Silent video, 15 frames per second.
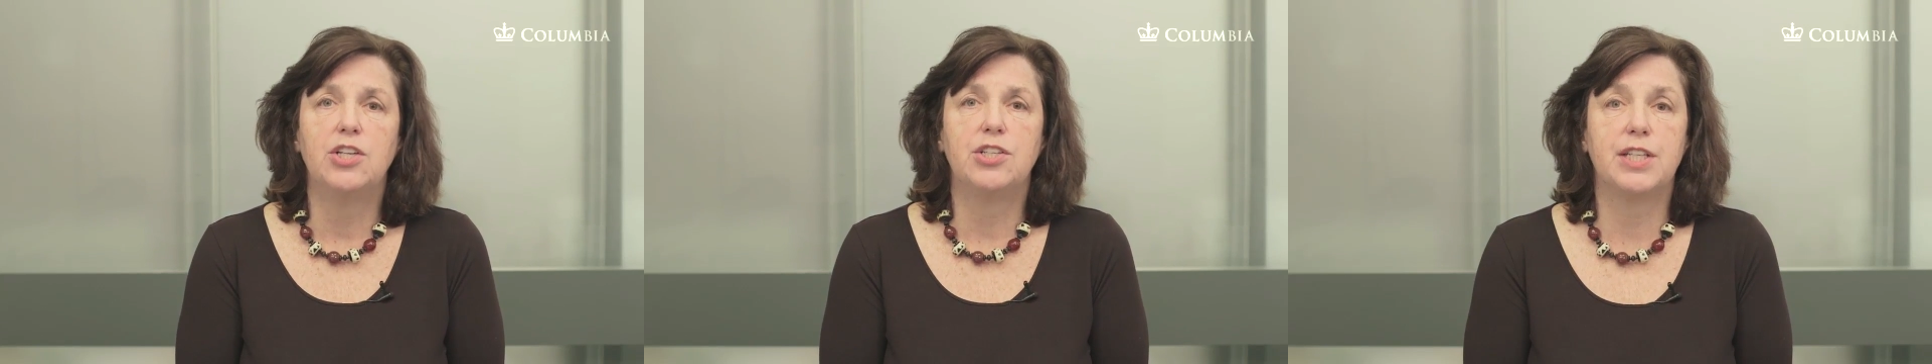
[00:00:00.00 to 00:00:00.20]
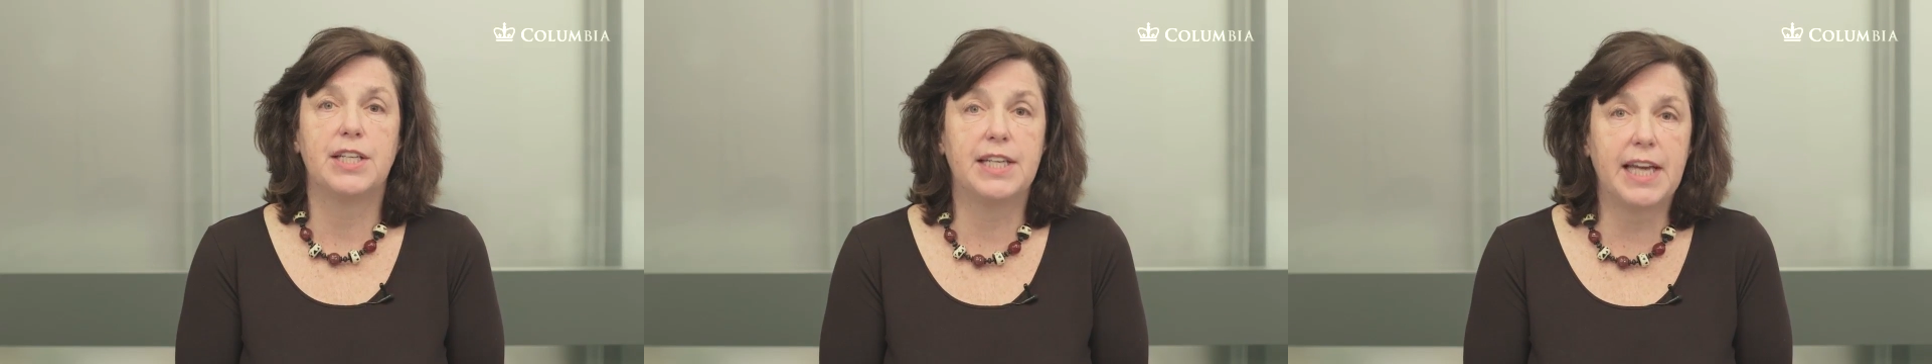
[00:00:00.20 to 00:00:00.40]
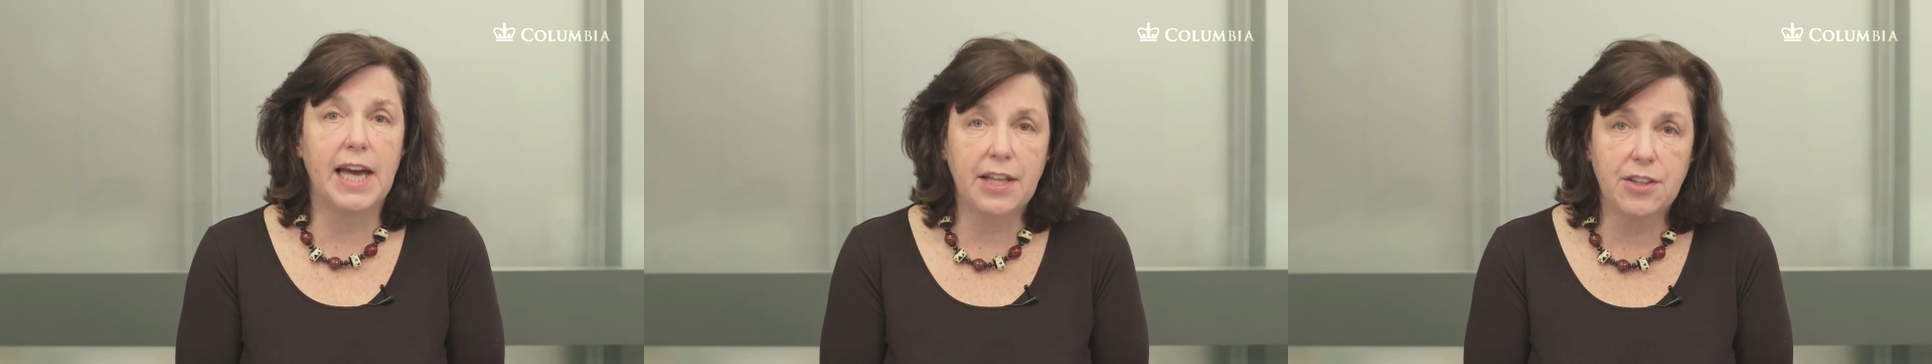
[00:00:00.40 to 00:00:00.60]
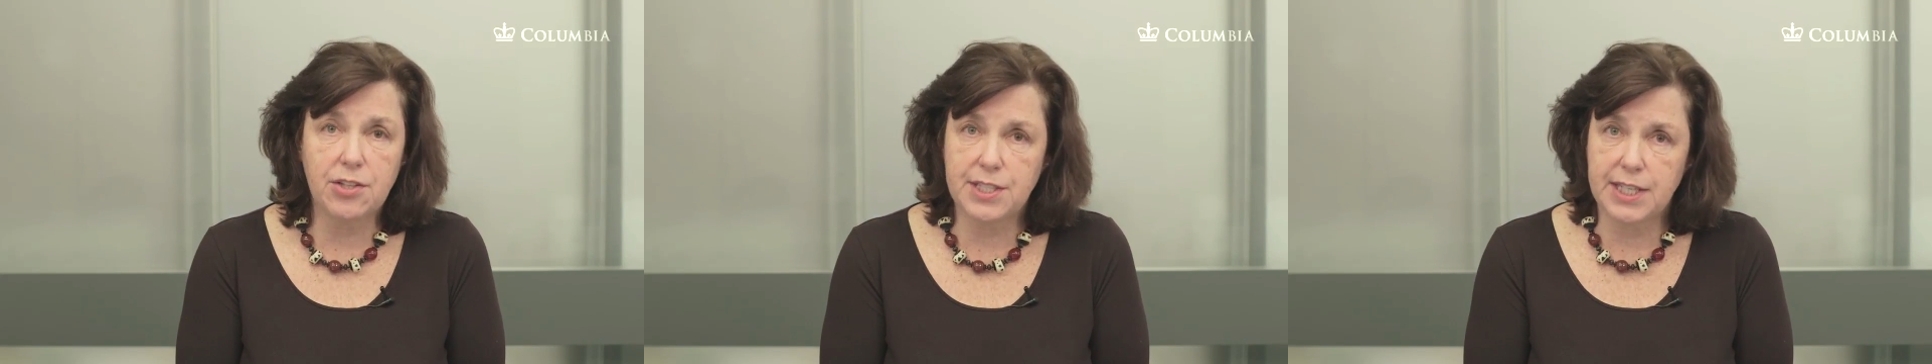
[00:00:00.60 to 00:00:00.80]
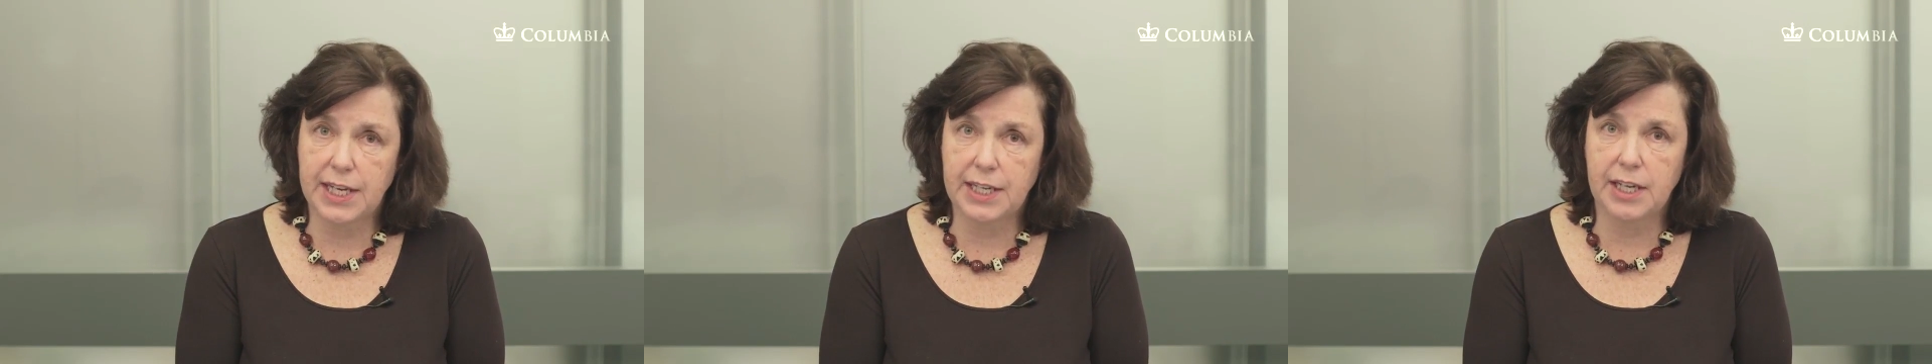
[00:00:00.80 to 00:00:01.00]
to gather
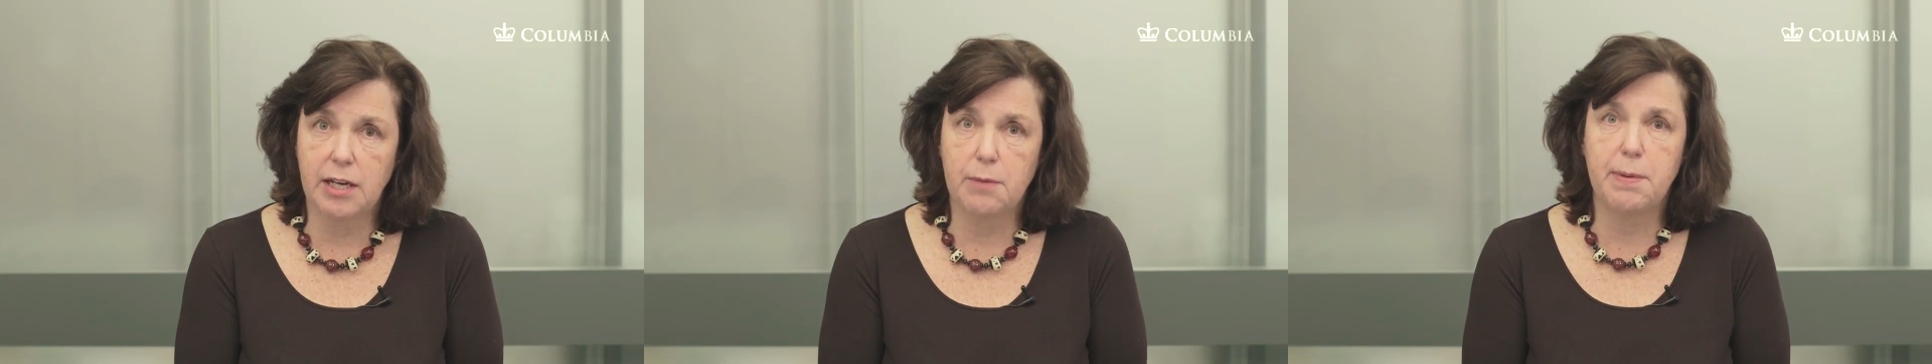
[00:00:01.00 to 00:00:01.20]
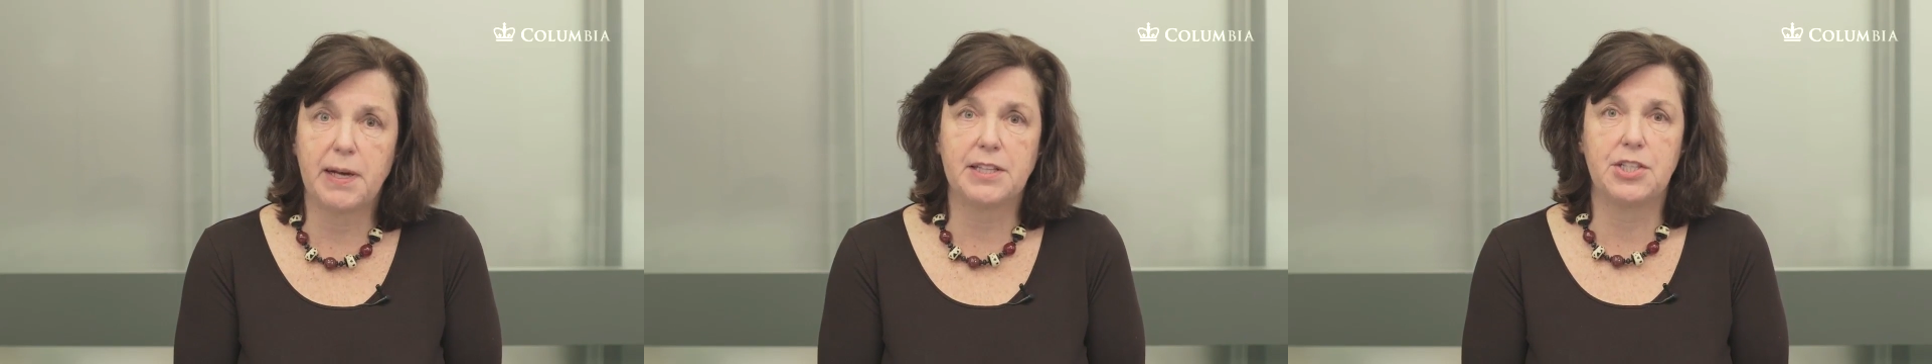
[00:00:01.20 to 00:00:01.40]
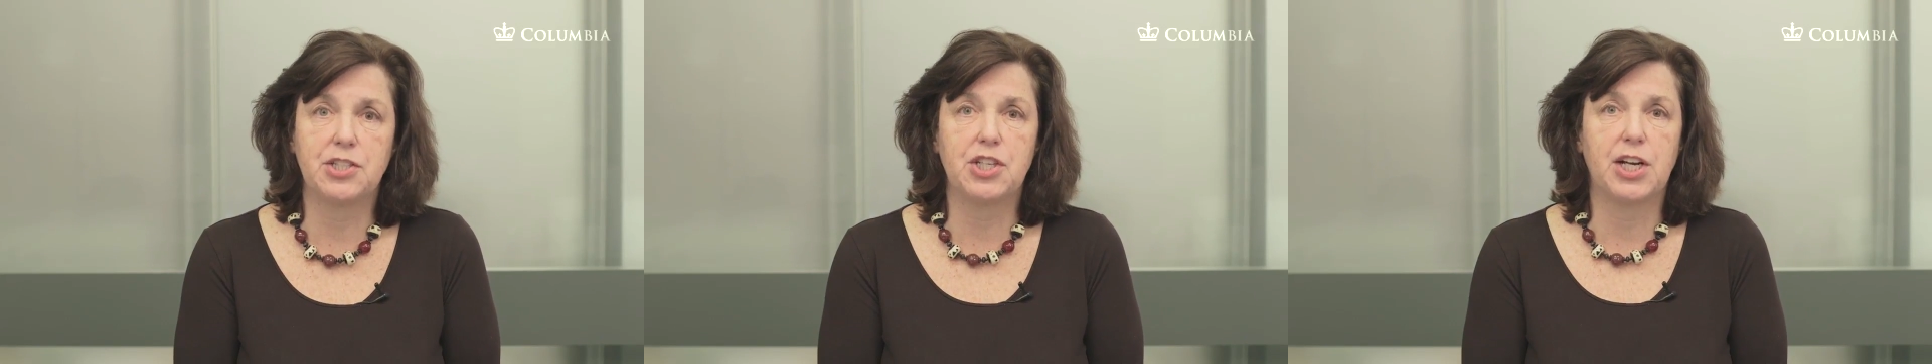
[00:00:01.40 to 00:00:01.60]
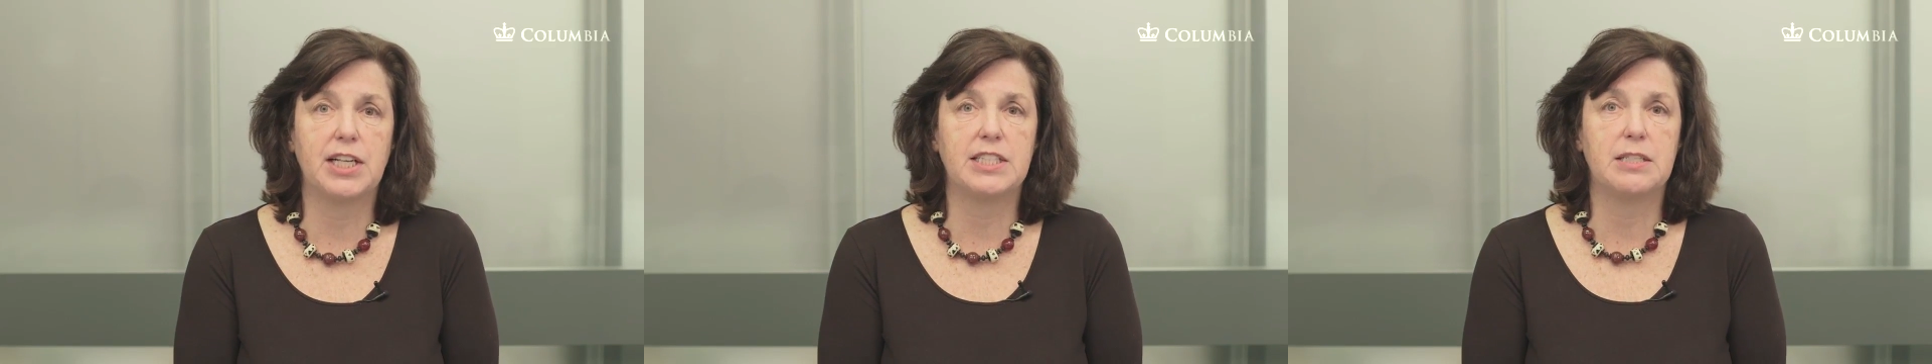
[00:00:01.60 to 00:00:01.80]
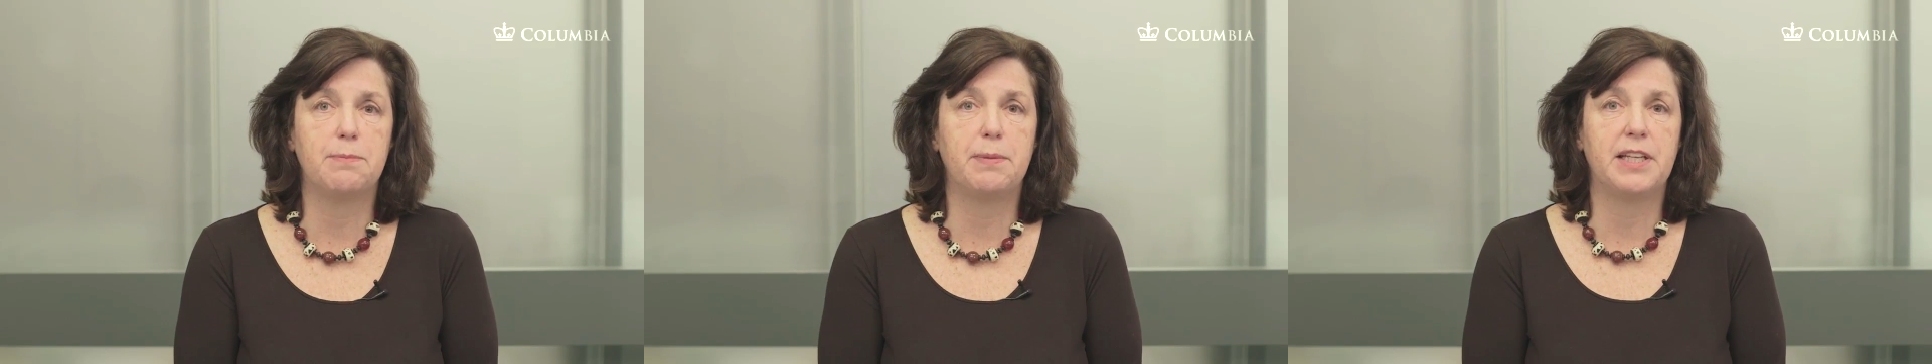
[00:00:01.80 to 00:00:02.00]
data about the
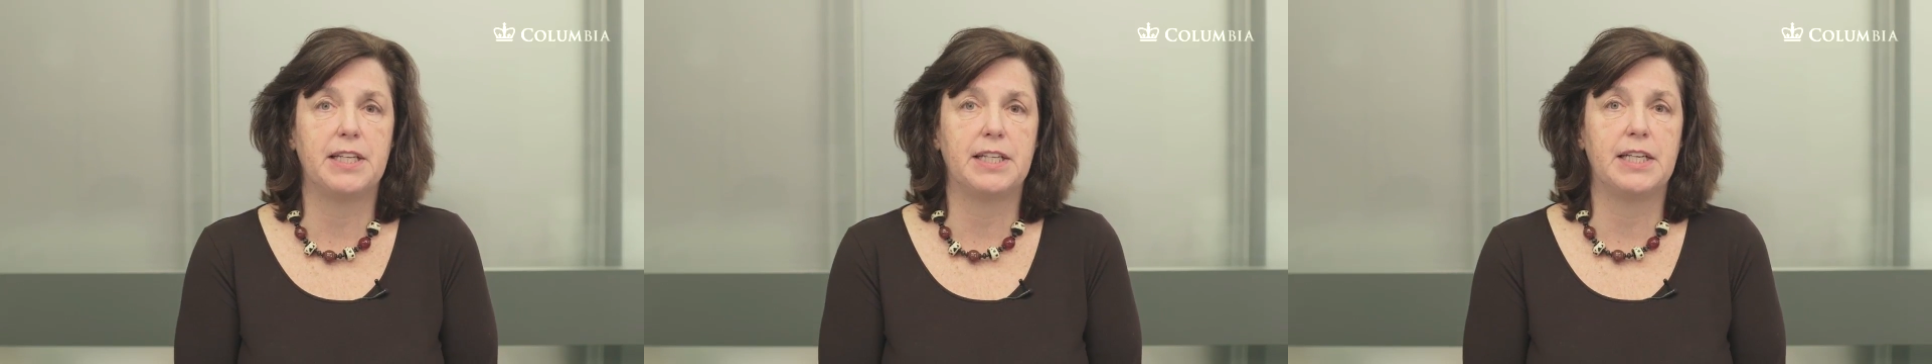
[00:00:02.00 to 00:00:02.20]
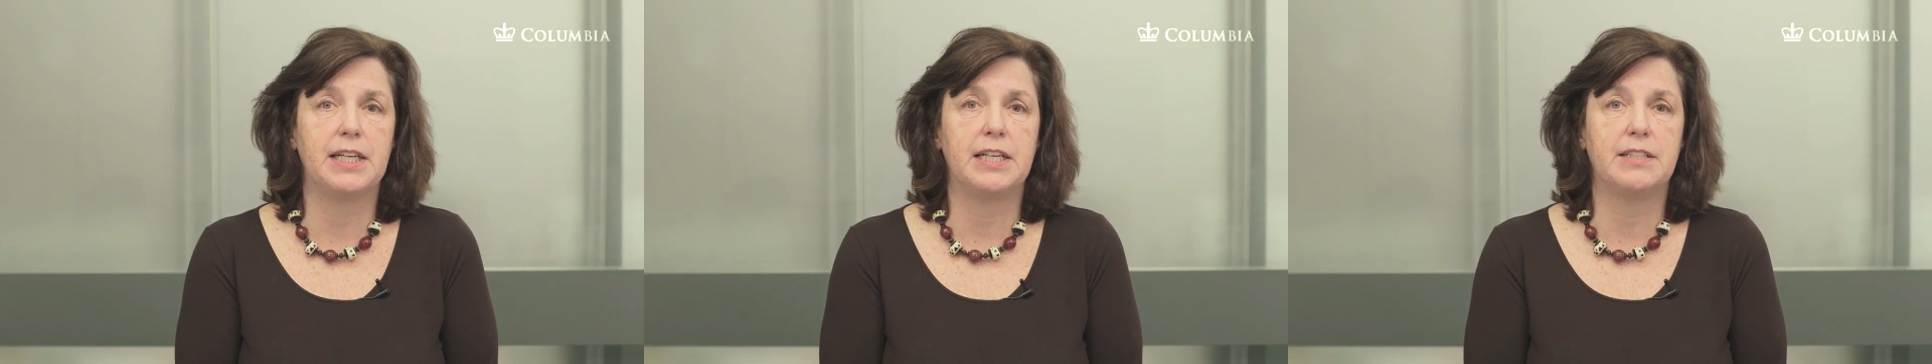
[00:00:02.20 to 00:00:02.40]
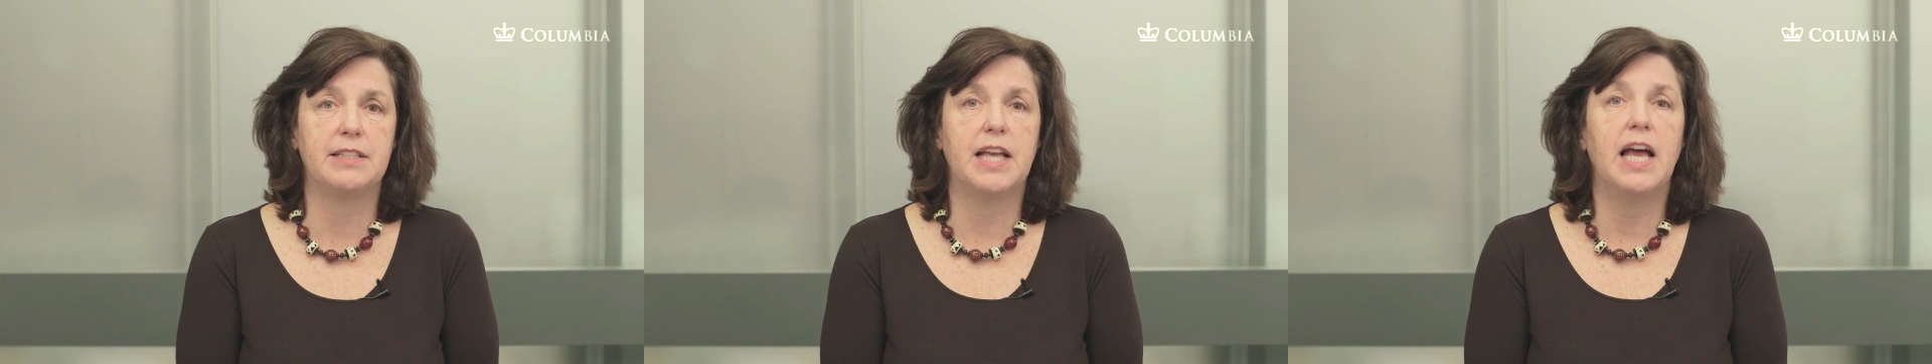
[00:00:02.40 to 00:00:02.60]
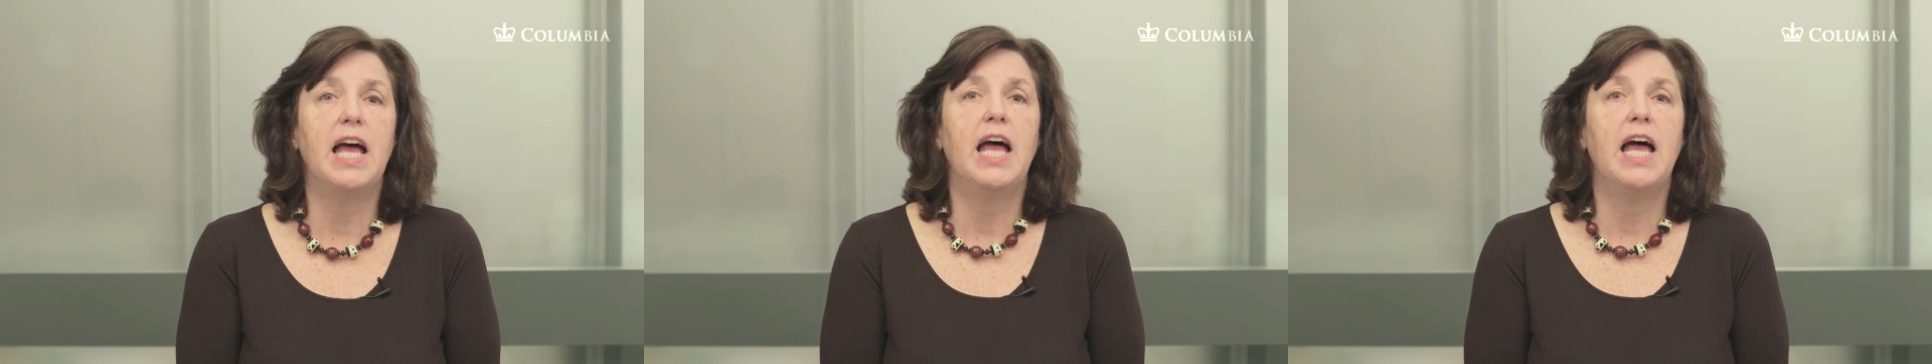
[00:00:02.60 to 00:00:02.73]
child's abilities